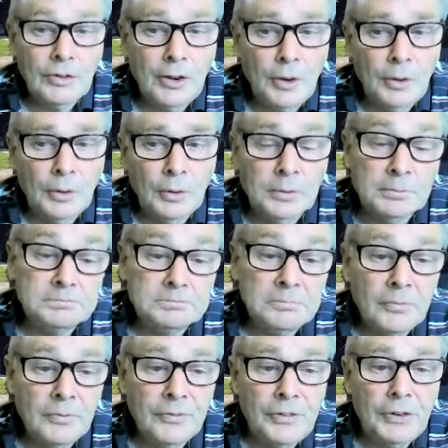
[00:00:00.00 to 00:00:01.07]
So,
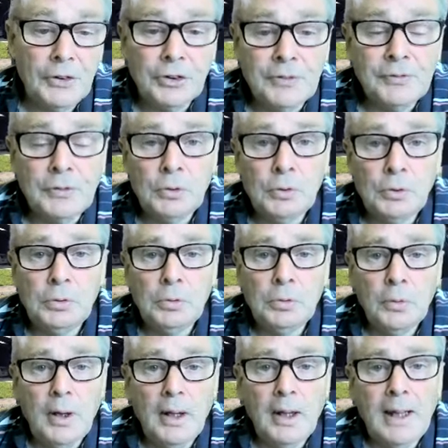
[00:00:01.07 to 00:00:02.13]
first of
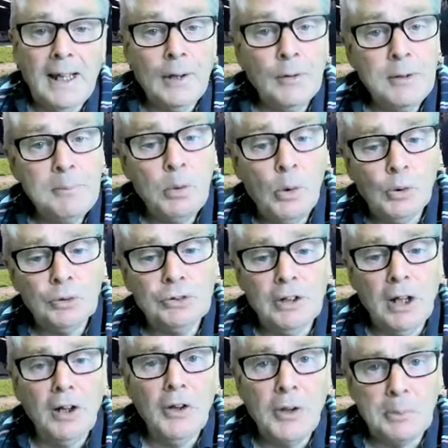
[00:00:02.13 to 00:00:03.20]
all, how
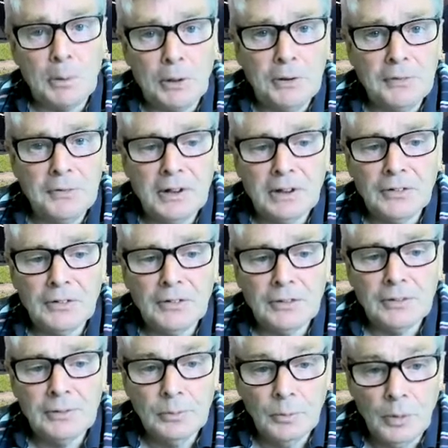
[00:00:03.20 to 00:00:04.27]
important are the briefings?
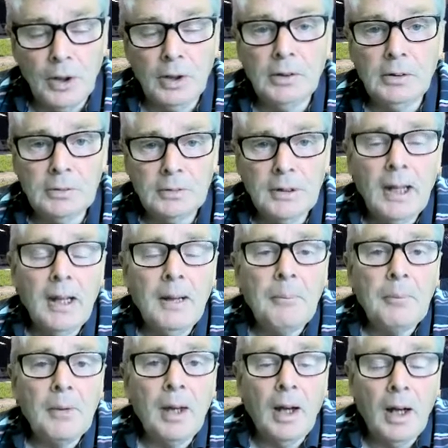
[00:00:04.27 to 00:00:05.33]
Well,
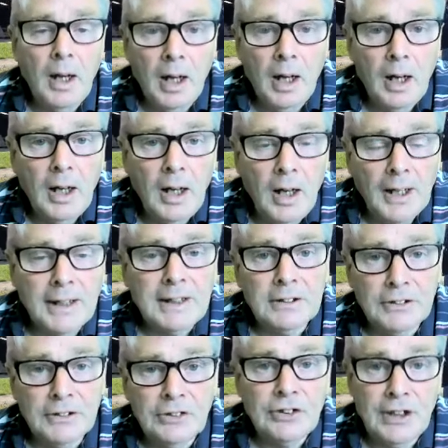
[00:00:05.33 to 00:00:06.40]
I
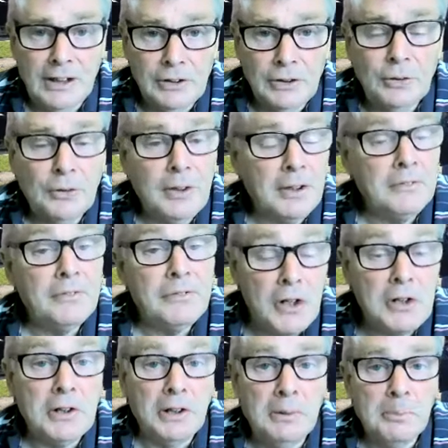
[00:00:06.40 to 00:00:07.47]
can tell you they're
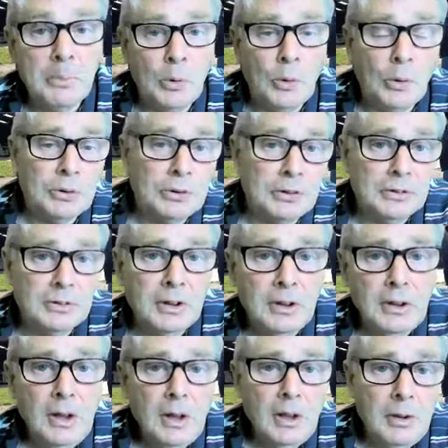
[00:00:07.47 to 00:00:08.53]
very important,